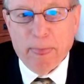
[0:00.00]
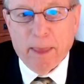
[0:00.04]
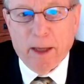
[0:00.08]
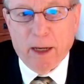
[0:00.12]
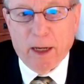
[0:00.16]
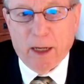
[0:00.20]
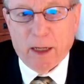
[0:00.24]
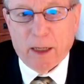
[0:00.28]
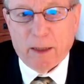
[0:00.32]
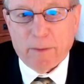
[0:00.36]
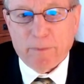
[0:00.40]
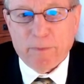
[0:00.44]

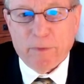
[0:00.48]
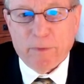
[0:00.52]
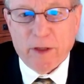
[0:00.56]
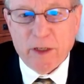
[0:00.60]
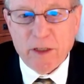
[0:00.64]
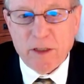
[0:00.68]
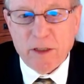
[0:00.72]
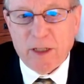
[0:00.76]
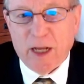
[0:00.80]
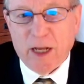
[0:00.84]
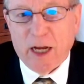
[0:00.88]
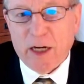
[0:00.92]
Um,
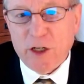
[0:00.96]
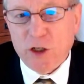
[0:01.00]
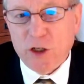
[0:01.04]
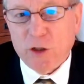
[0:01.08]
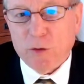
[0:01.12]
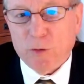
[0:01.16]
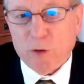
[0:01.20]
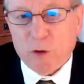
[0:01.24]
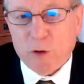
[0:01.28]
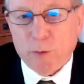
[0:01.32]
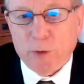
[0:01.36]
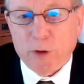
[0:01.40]
this statute
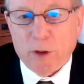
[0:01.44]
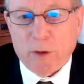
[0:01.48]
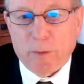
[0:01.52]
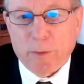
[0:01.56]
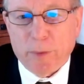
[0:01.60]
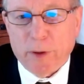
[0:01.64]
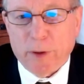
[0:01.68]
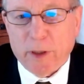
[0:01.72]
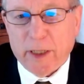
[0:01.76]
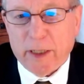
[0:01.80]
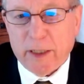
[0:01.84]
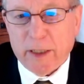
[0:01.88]
was put in
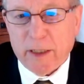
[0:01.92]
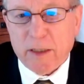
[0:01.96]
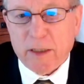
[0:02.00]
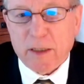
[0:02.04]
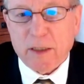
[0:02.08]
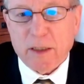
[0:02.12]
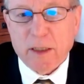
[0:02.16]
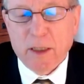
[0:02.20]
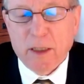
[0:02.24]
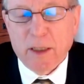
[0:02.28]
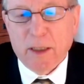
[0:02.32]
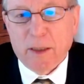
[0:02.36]

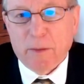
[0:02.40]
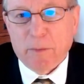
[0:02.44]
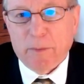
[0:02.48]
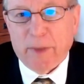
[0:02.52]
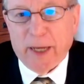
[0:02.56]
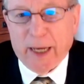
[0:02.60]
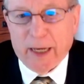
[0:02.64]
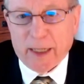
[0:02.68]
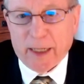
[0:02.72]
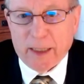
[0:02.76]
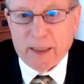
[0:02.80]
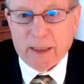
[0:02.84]
place
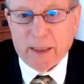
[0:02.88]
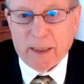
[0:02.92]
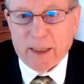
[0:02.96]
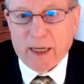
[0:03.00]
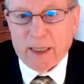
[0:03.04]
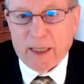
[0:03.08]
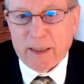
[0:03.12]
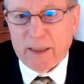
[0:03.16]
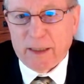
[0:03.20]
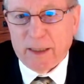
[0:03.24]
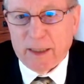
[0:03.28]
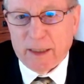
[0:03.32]
back in
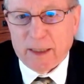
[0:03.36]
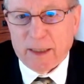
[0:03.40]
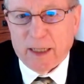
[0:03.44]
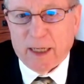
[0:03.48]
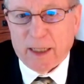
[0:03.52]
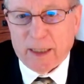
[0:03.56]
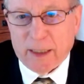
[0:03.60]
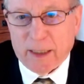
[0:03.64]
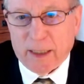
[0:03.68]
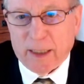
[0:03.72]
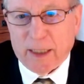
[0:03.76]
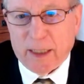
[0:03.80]

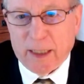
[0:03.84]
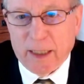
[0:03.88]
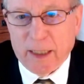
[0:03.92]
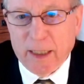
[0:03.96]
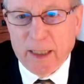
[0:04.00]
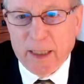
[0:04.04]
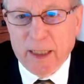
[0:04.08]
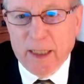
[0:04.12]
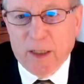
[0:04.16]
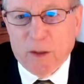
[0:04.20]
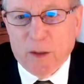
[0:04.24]
1990